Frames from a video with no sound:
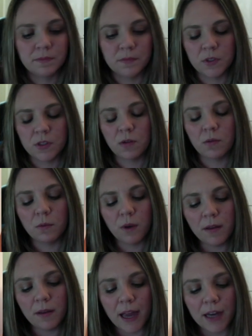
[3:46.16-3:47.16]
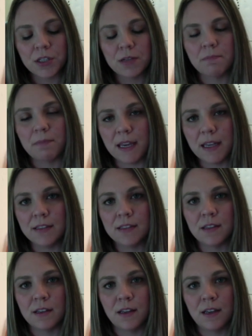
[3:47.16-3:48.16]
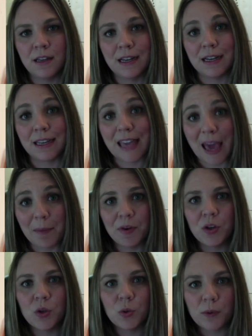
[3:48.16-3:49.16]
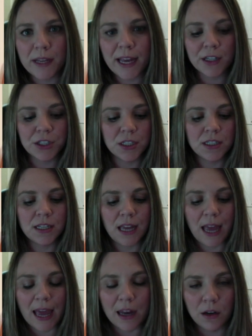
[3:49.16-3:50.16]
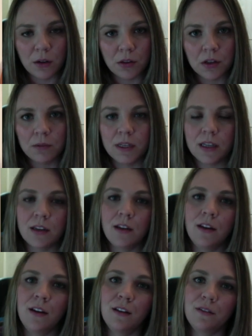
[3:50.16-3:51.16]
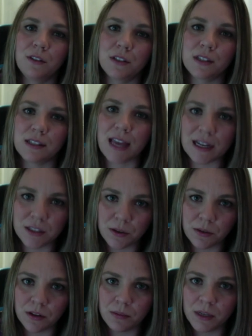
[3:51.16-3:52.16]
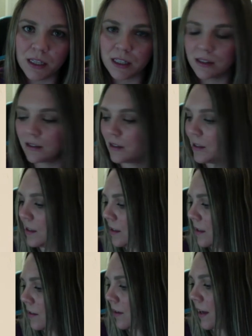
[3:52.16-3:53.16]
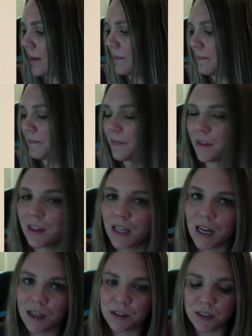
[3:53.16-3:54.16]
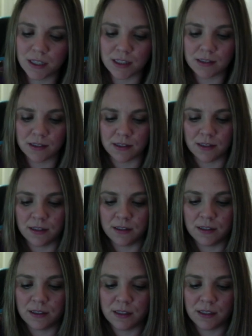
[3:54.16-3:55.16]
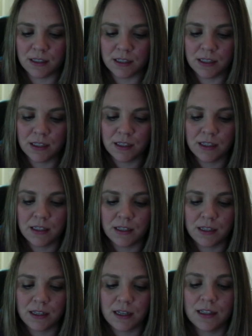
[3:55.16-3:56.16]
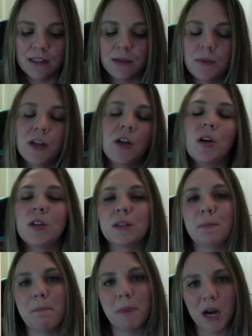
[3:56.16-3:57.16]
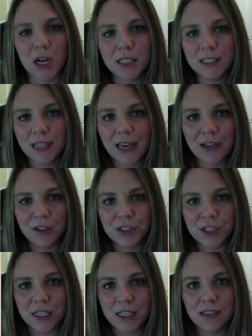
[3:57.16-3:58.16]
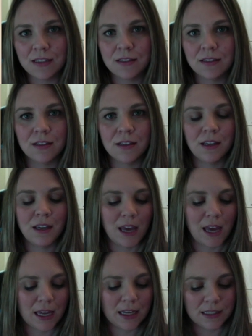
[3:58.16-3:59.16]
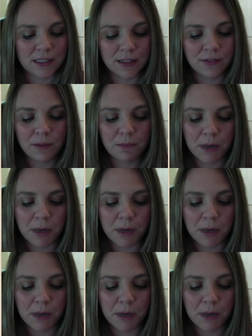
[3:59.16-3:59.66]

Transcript: So what actually makes a chemical reaction endothermic versus exothermic? Okay, that actually gets into something called bond energies, and different